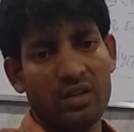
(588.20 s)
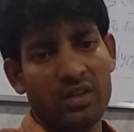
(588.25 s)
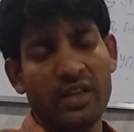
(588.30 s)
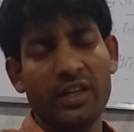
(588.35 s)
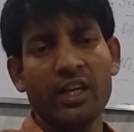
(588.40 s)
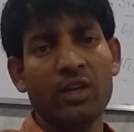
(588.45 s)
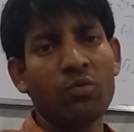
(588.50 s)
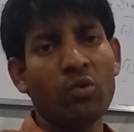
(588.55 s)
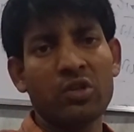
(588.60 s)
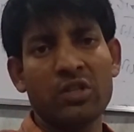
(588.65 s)

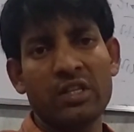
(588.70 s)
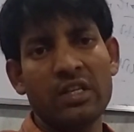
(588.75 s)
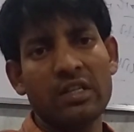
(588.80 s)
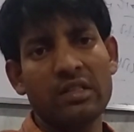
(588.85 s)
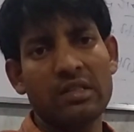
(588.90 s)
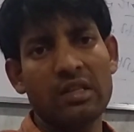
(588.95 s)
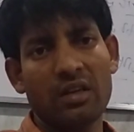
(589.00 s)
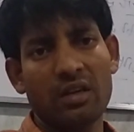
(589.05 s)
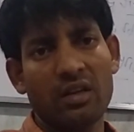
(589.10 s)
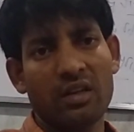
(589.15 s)
Indian Ocean
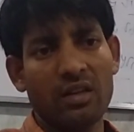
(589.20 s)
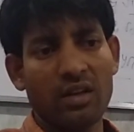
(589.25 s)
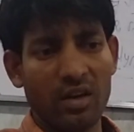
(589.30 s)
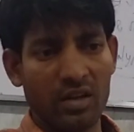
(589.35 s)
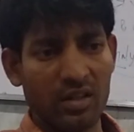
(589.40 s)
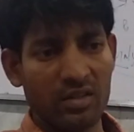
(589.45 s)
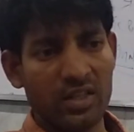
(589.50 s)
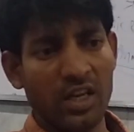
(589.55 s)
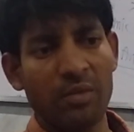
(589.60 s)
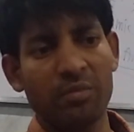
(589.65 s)
is there. At
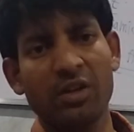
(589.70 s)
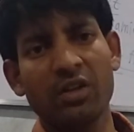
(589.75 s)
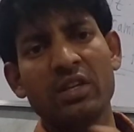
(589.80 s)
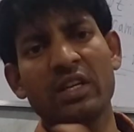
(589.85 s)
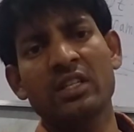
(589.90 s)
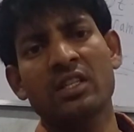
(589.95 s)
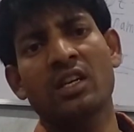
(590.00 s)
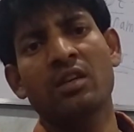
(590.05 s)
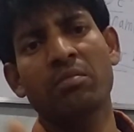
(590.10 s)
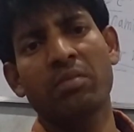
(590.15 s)
the same time,
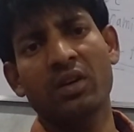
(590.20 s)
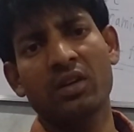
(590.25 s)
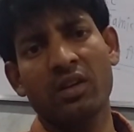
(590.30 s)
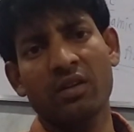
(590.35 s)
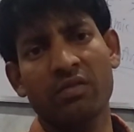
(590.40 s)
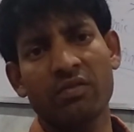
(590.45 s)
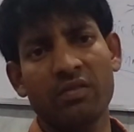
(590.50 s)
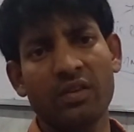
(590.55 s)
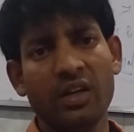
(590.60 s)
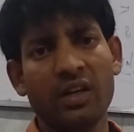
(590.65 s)
eastern part
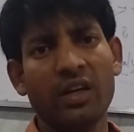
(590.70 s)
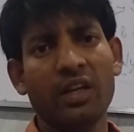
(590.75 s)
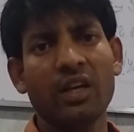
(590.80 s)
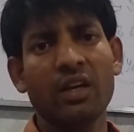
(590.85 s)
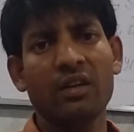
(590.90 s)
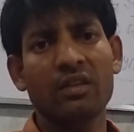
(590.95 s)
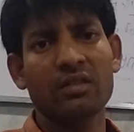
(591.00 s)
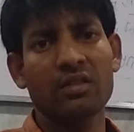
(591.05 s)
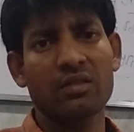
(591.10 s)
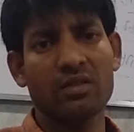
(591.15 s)
of India,
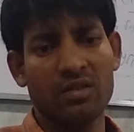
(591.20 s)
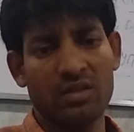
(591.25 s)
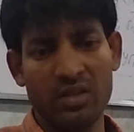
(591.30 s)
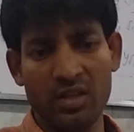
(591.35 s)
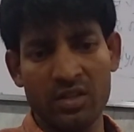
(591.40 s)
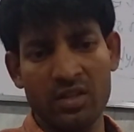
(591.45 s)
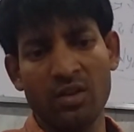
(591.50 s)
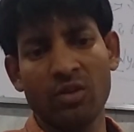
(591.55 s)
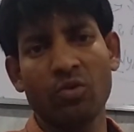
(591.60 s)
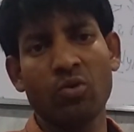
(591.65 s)
so
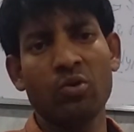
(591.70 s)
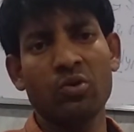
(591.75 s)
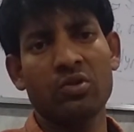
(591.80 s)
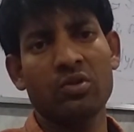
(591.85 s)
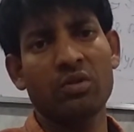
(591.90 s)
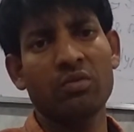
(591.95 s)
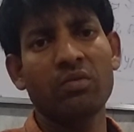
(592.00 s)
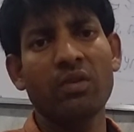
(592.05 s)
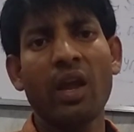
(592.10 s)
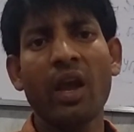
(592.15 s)
eastern coast,
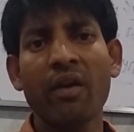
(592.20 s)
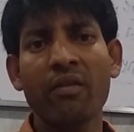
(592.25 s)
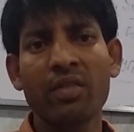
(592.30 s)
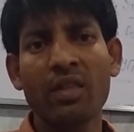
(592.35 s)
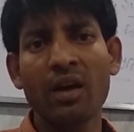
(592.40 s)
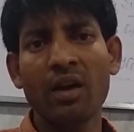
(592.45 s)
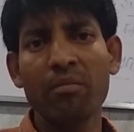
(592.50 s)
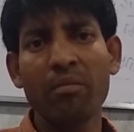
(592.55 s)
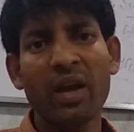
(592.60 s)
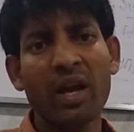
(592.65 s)
we have
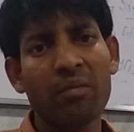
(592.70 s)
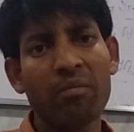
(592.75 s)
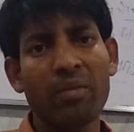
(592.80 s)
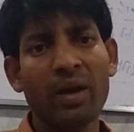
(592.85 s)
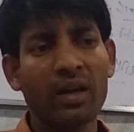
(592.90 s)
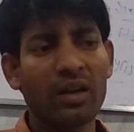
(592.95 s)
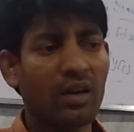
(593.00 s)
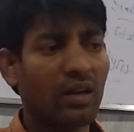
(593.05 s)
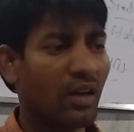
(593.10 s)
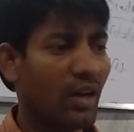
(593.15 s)
the Bay of
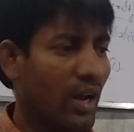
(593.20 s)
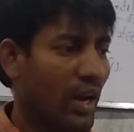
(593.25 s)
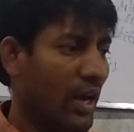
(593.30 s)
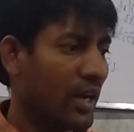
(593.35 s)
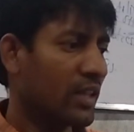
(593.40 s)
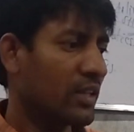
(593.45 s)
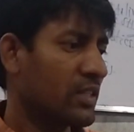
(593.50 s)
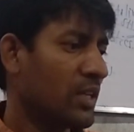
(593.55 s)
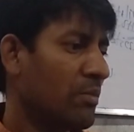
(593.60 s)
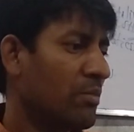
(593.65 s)
Bengal.
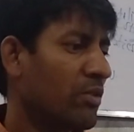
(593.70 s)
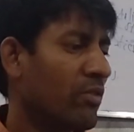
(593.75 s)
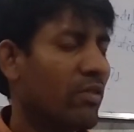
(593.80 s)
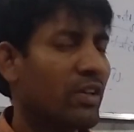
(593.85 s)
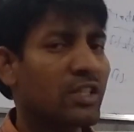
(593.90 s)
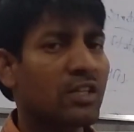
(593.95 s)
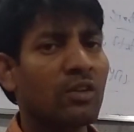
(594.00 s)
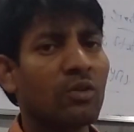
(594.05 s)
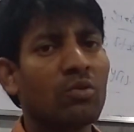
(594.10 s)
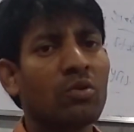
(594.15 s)
At the same time,
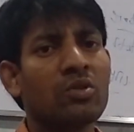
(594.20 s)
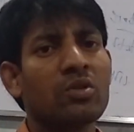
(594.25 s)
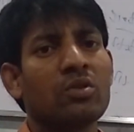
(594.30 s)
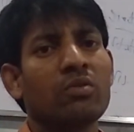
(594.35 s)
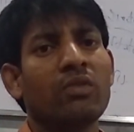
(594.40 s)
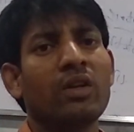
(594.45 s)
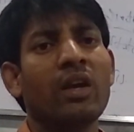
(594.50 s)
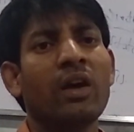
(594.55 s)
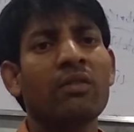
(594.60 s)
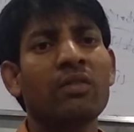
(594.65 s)
western coast,
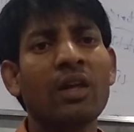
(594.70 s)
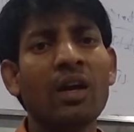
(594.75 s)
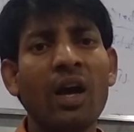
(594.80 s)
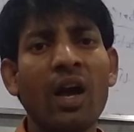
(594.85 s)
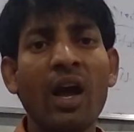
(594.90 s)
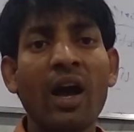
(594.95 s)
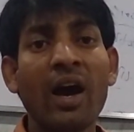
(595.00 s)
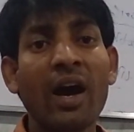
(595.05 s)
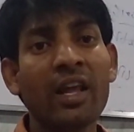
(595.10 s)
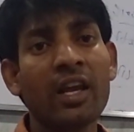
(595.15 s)
we have the
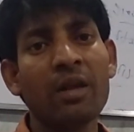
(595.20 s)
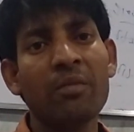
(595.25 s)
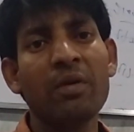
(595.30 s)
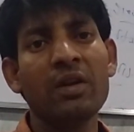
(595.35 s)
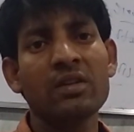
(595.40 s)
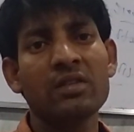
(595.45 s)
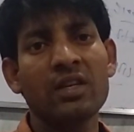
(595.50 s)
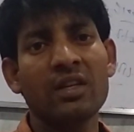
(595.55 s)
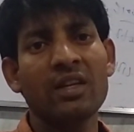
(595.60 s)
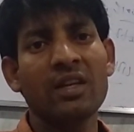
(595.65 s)

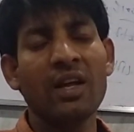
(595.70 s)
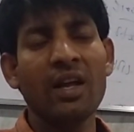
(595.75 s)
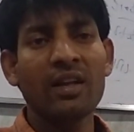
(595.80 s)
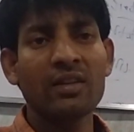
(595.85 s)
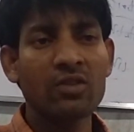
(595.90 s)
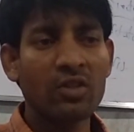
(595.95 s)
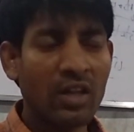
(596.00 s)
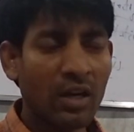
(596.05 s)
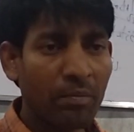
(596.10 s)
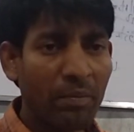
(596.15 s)
Arabian Sea.
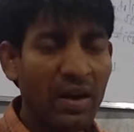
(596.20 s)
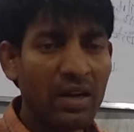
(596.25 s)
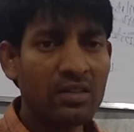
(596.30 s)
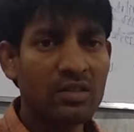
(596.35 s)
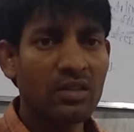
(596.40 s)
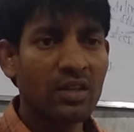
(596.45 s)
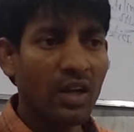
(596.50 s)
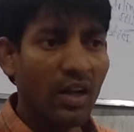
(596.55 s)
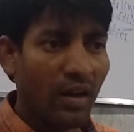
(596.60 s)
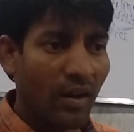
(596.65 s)
So that means
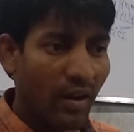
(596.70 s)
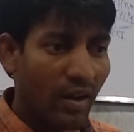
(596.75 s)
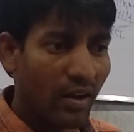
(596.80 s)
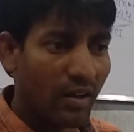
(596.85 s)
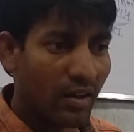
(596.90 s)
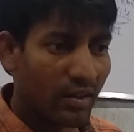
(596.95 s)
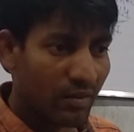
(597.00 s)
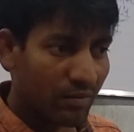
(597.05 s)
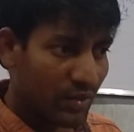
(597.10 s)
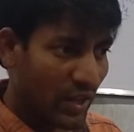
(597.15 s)

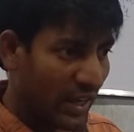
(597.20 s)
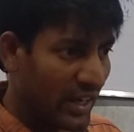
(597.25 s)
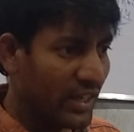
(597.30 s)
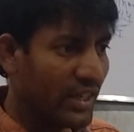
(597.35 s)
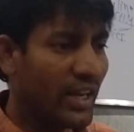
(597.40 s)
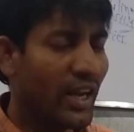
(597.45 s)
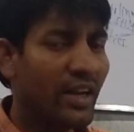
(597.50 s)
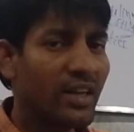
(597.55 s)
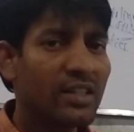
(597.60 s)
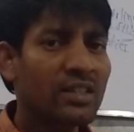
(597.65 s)

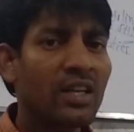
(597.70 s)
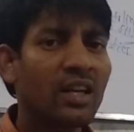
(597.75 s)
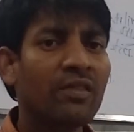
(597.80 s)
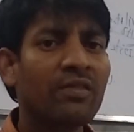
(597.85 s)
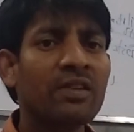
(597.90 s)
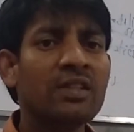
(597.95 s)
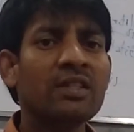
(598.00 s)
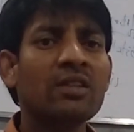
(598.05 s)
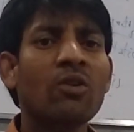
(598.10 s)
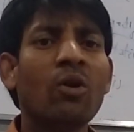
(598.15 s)
India
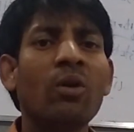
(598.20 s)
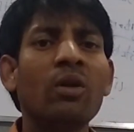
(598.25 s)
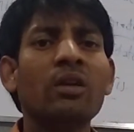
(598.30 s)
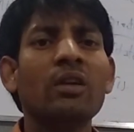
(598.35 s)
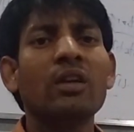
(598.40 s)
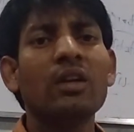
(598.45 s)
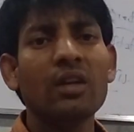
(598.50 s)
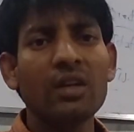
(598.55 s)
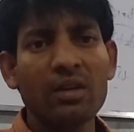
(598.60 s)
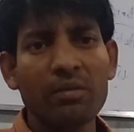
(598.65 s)
itself is called
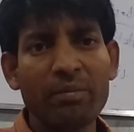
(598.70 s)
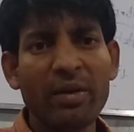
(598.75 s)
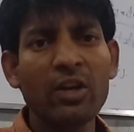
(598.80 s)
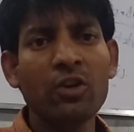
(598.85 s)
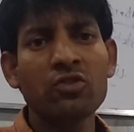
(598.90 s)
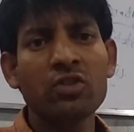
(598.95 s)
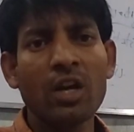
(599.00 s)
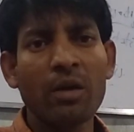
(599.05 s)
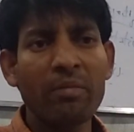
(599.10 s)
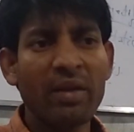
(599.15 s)

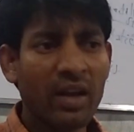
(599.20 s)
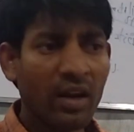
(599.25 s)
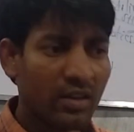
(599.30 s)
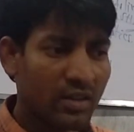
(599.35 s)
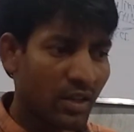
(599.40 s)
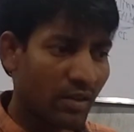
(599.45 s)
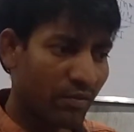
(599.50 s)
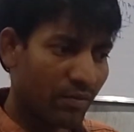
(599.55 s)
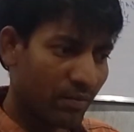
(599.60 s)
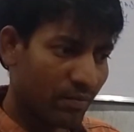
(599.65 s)
peninsula because
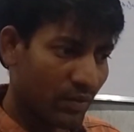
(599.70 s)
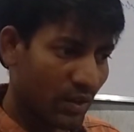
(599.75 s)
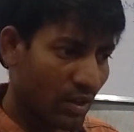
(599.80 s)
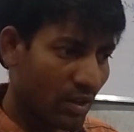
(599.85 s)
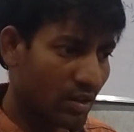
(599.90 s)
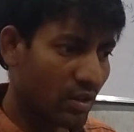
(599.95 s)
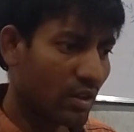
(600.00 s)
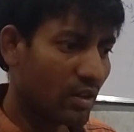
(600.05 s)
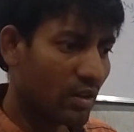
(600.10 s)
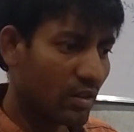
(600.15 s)
of
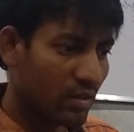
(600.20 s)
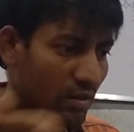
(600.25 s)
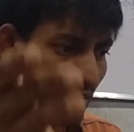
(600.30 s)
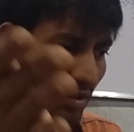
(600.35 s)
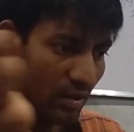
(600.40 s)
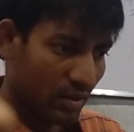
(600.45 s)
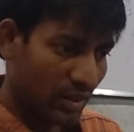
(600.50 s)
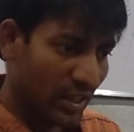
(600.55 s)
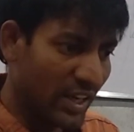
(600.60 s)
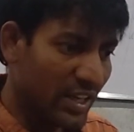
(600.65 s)

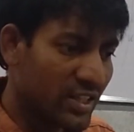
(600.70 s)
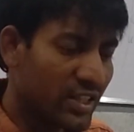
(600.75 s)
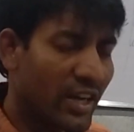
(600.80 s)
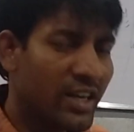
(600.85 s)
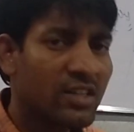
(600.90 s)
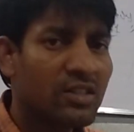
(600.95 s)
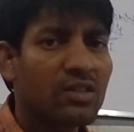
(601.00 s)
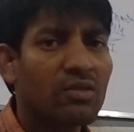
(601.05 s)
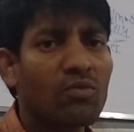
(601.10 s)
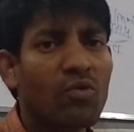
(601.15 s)
3
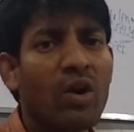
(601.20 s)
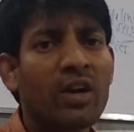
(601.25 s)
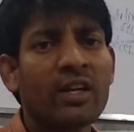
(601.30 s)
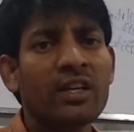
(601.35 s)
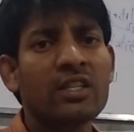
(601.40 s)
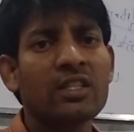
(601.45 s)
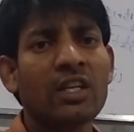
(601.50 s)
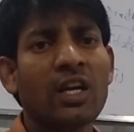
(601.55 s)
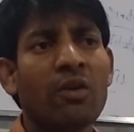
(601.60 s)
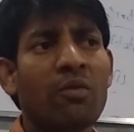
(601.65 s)
sides water
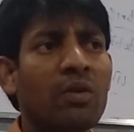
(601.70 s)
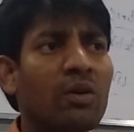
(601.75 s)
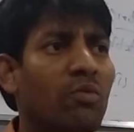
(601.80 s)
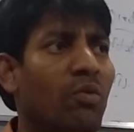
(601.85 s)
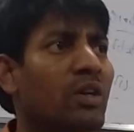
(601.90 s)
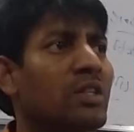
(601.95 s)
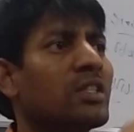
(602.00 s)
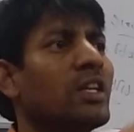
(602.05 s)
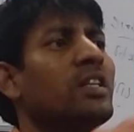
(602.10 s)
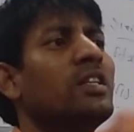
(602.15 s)
is covered,
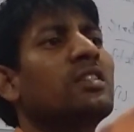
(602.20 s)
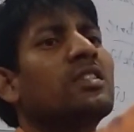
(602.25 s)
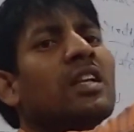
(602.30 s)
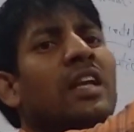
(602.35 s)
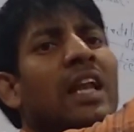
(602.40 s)
1 side is